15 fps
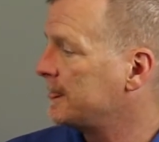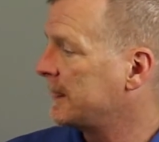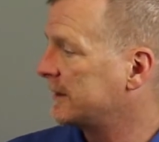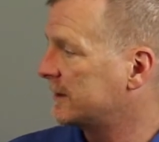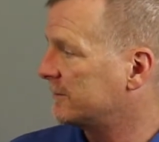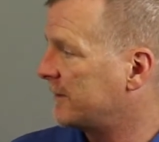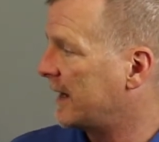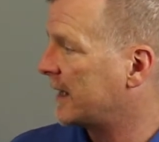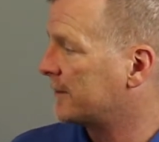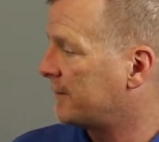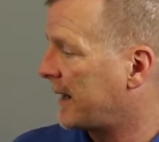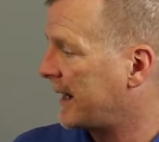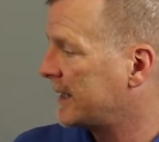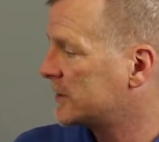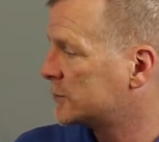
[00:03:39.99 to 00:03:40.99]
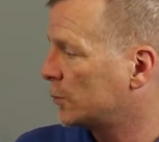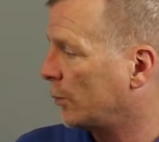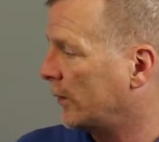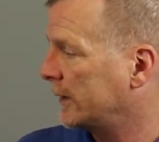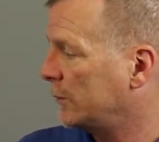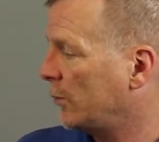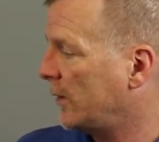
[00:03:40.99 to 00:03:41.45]
divided by
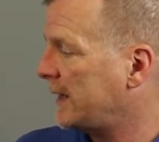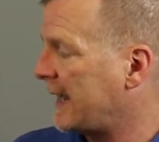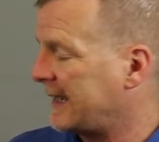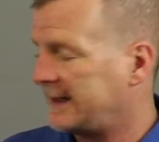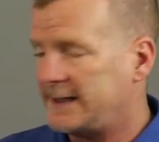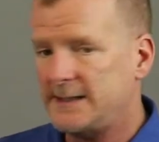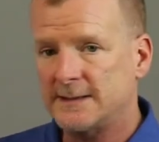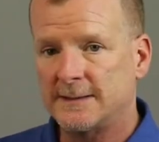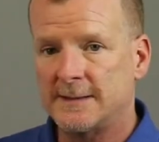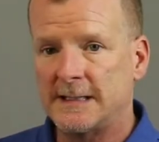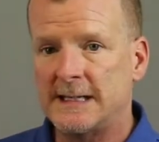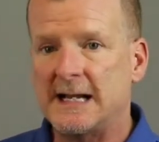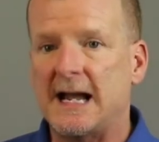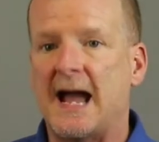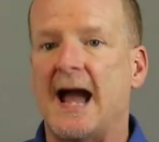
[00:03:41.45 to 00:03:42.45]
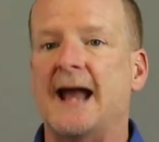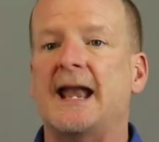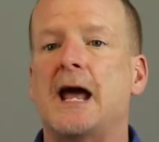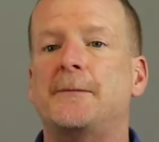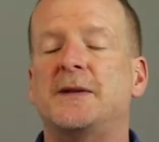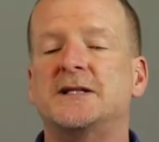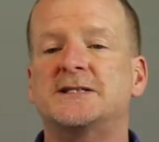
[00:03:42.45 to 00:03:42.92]
2180, and
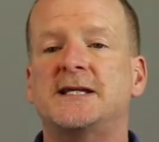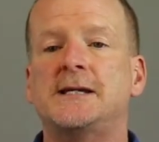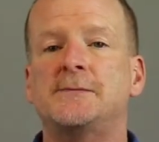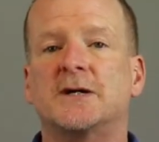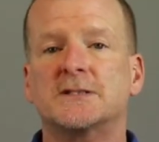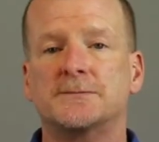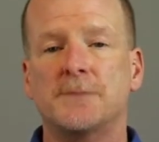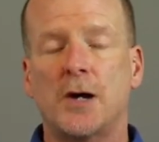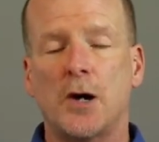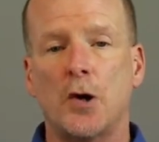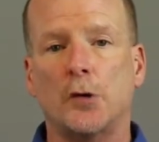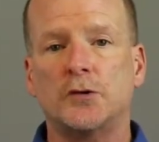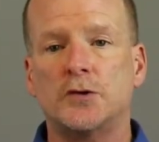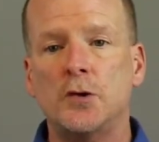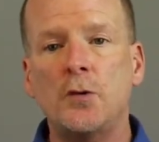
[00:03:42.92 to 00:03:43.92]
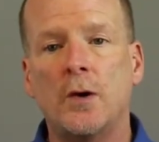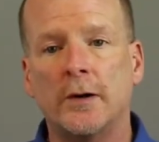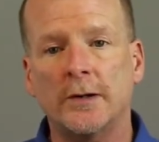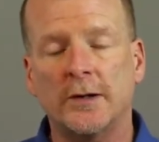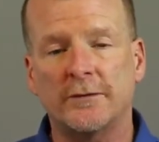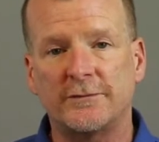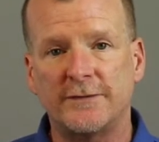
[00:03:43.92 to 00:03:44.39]
that means he must mow
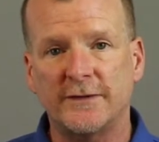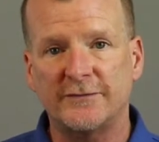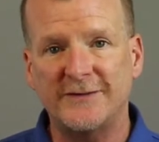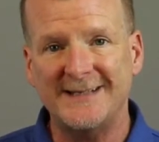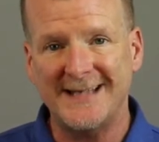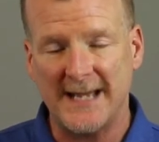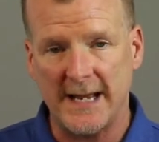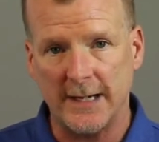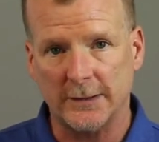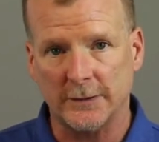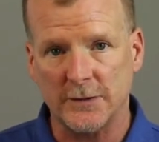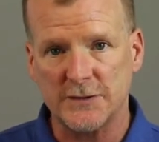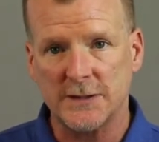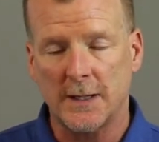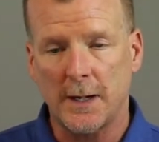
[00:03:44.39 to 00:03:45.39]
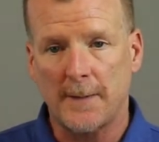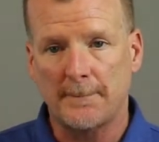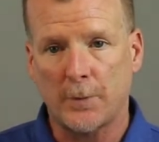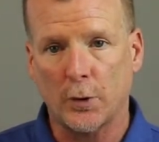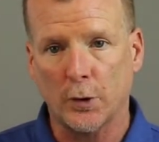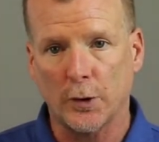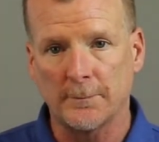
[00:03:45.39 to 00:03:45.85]
250 acres
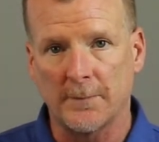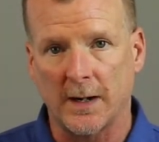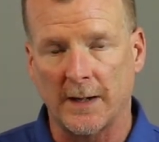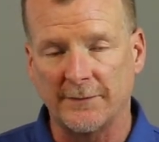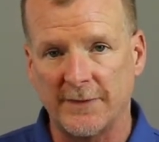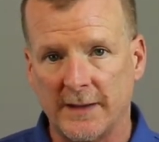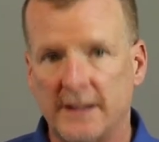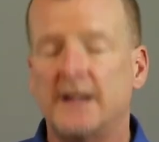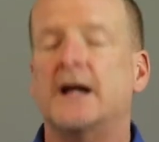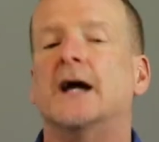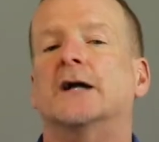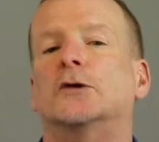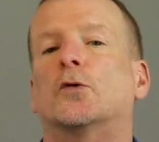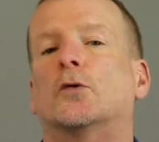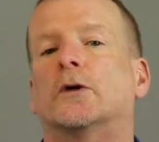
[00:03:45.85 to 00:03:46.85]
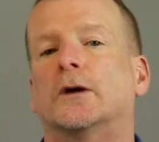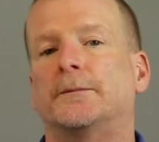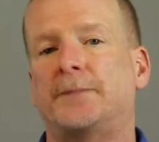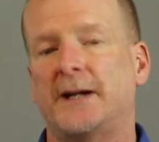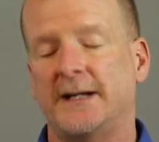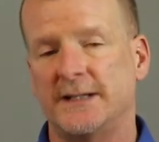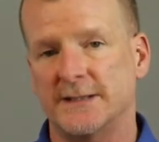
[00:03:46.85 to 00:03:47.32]
per month in order to
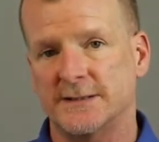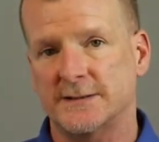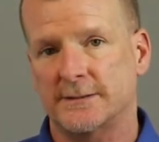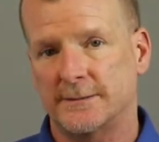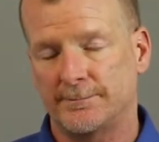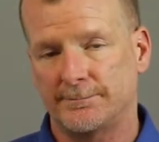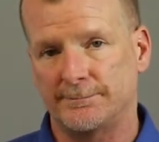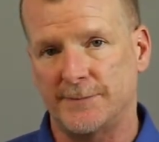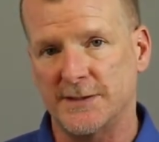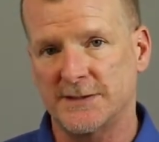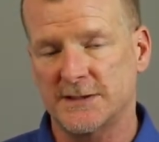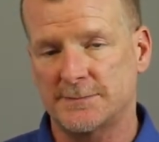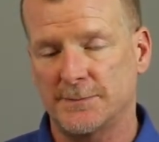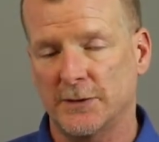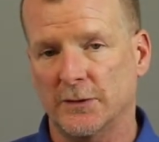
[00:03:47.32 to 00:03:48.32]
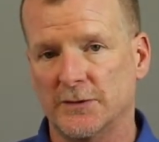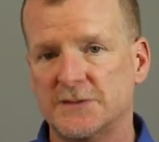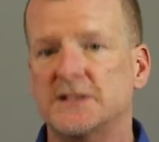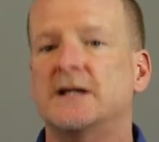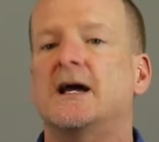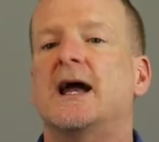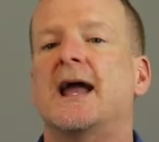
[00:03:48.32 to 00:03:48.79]
pay his business bills
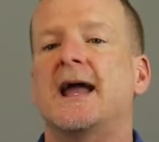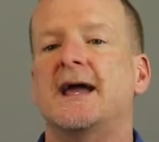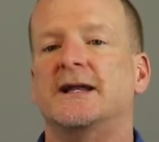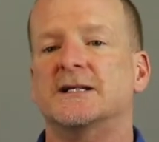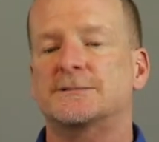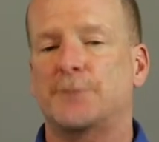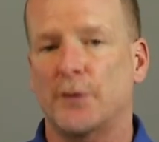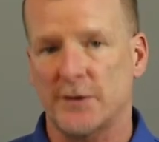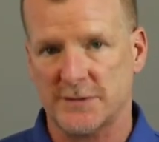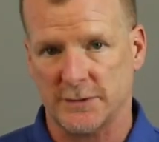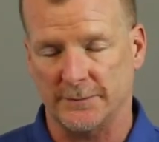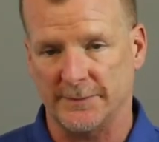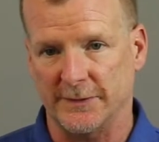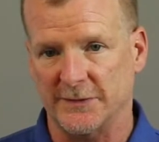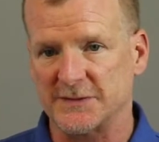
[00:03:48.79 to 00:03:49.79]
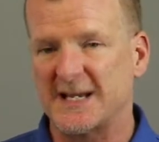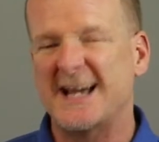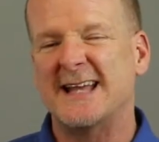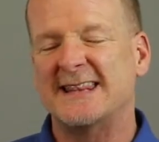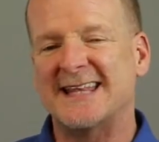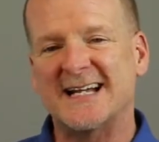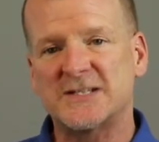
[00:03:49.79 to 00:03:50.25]
and his personal bills.
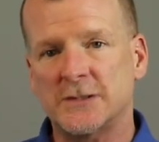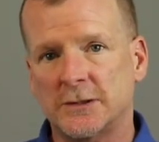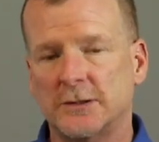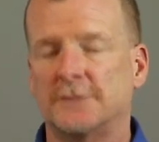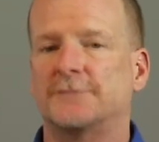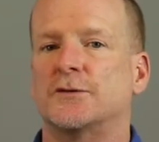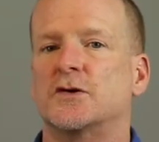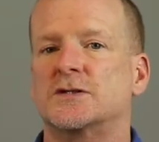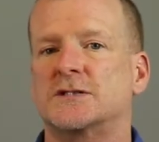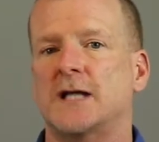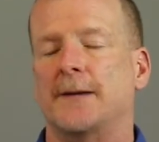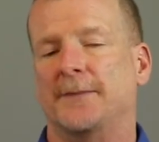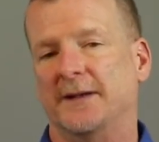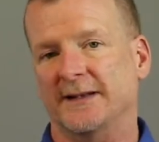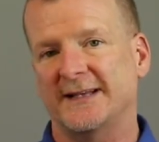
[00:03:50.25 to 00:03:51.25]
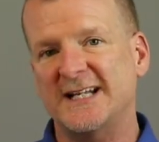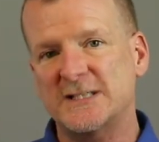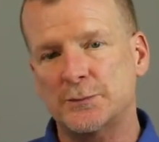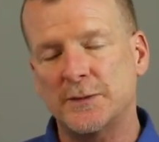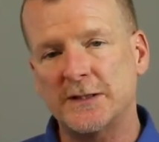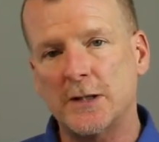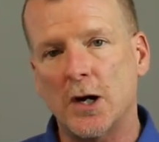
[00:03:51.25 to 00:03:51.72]
That's a good first step. At
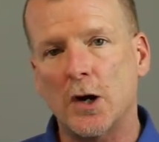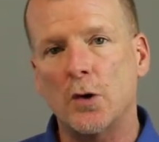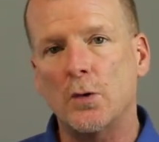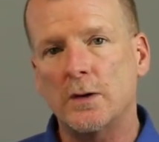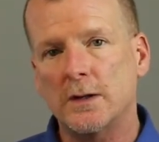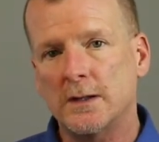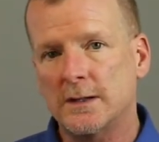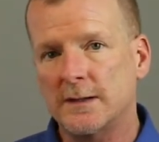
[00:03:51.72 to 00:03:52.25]
least we know